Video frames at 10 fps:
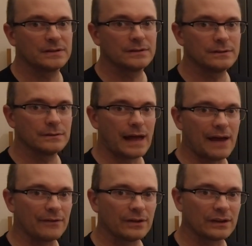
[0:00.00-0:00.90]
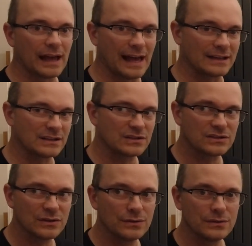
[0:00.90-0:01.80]
to have a look at
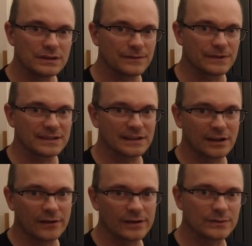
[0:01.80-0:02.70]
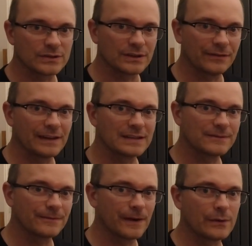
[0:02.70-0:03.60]
2 different scenarios, which I think
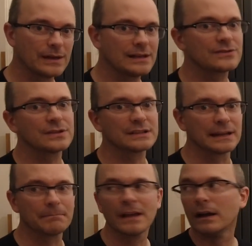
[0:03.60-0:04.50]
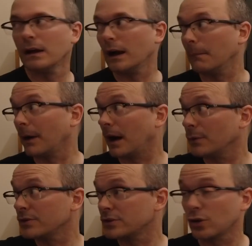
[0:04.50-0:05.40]
is very interesting.
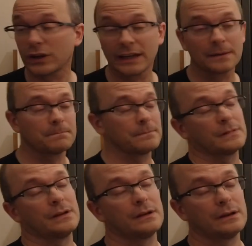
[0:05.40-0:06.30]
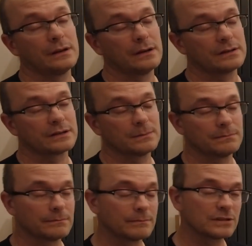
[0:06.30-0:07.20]
I was cooking
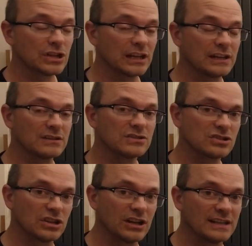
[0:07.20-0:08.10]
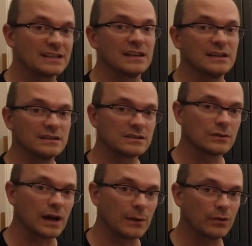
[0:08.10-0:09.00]
some chicken tonight,
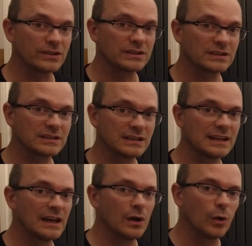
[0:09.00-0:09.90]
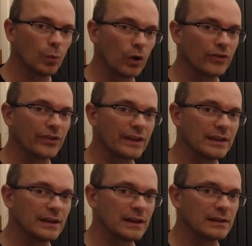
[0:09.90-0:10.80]
so I wanted to see what
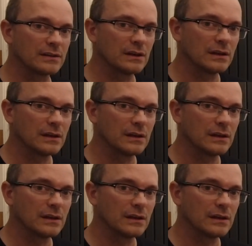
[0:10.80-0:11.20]
the